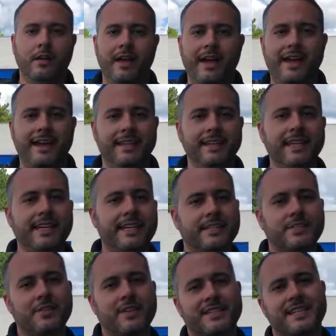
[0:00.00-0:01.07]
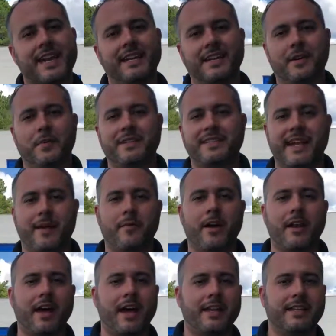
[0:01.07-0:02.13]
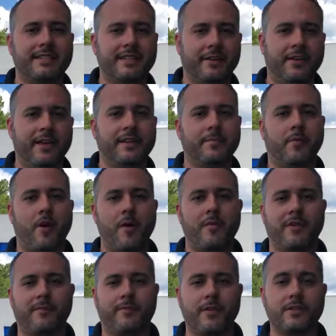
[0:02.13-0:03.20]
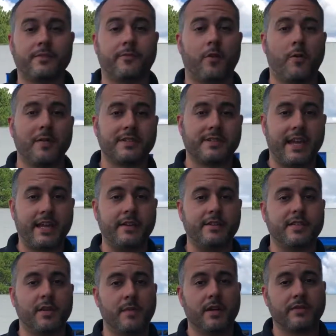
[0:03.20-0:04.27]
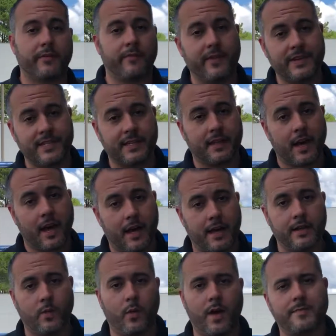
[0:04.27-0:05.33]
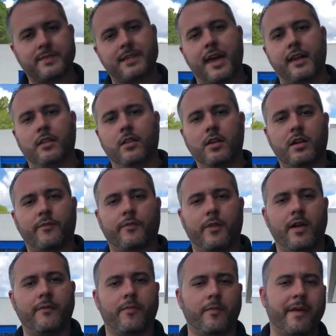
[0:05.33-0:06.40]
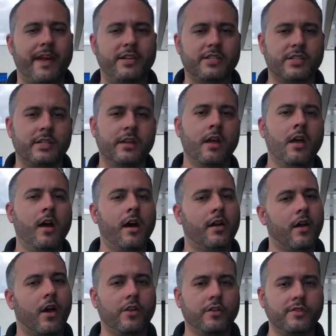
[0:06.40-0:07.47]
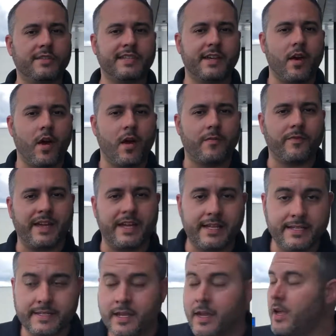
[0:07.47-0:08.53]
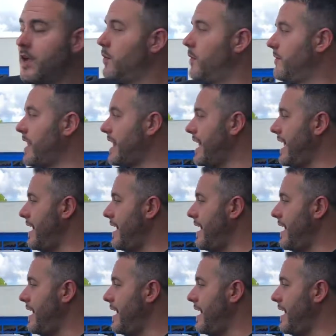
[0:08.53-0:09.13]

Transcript: Hey Leigh, Trent Tate here with Tameron Honda's Internet Department. First and foremost, thank you so much for visiting the Honda website and looking for information on all new CRVs. We've got a